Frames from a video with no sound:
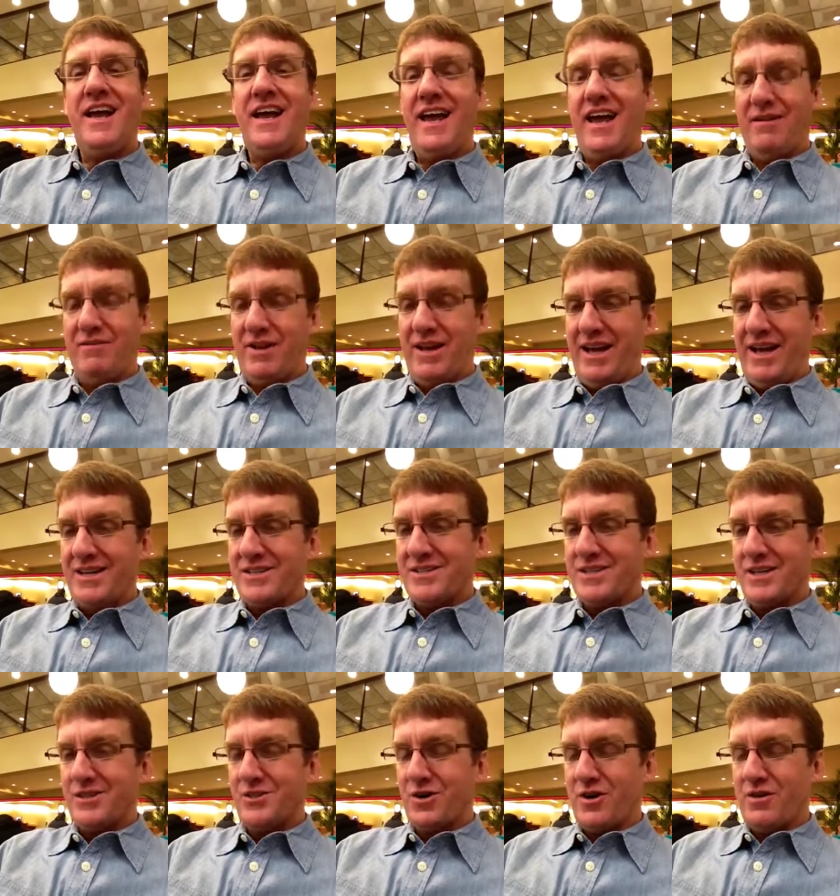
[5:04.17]
every high
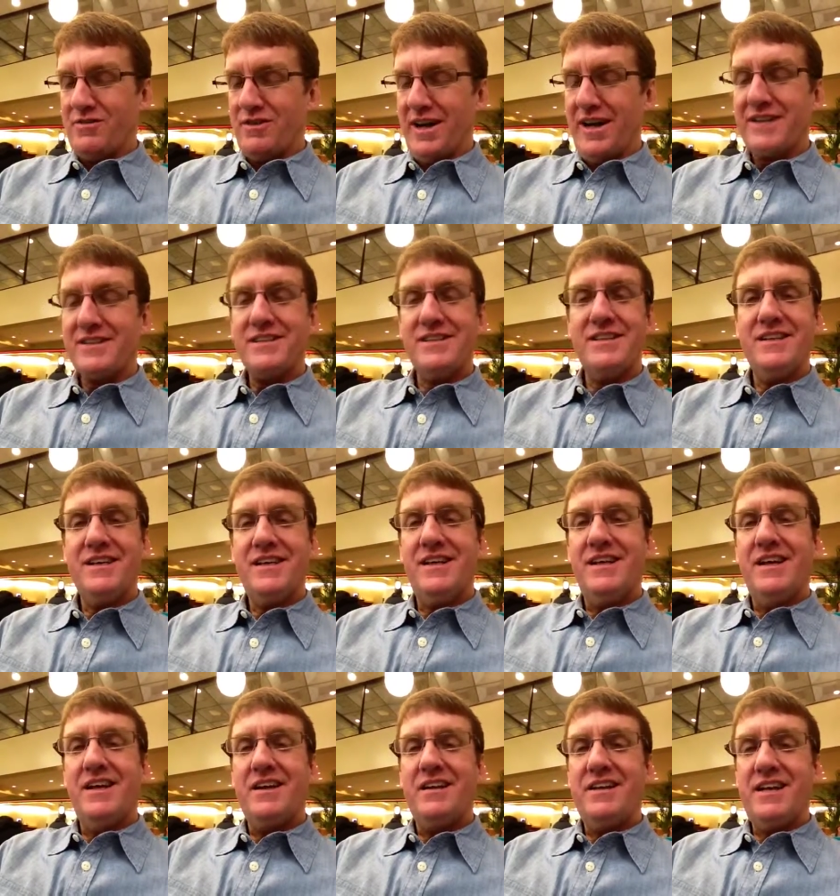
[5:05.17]
stakes artifact
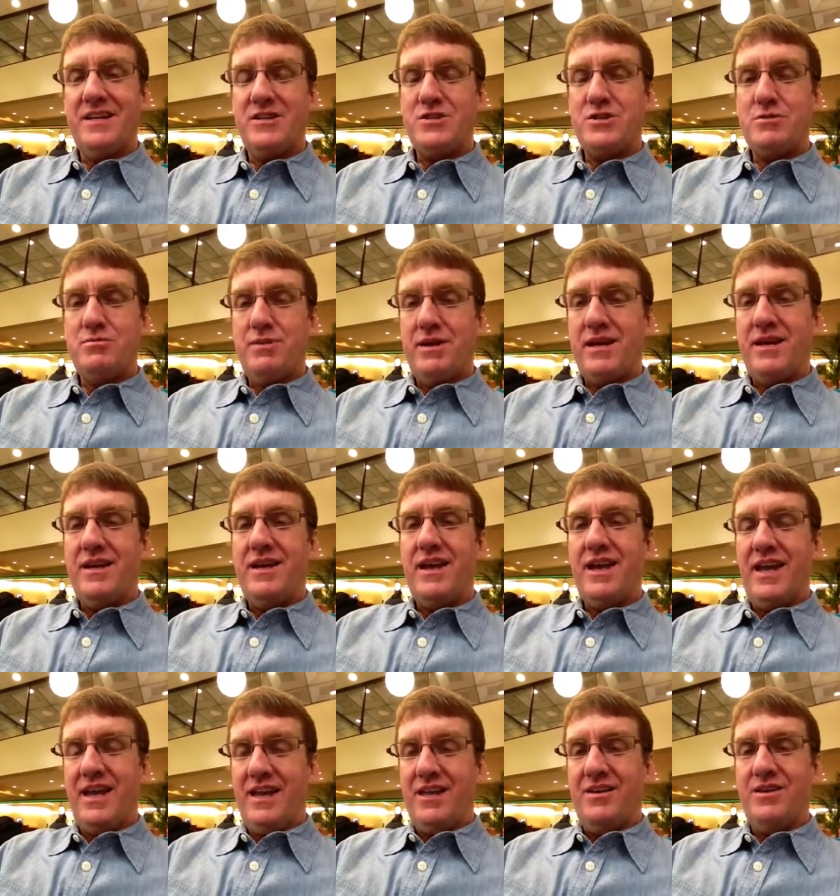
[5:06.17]
needs to be
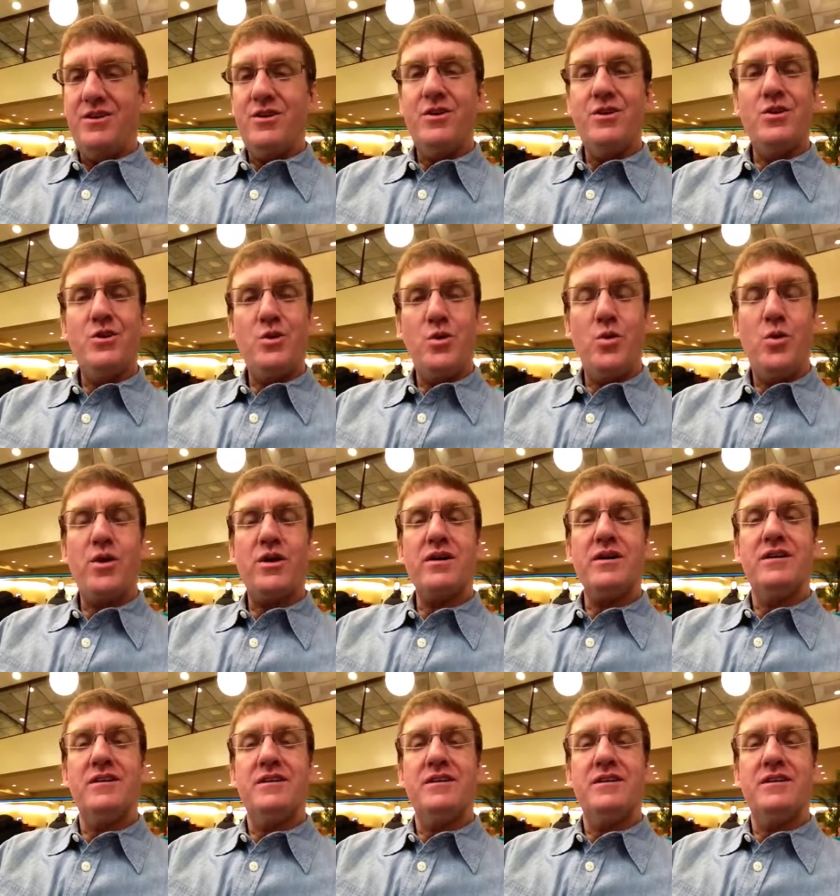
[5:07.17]
in your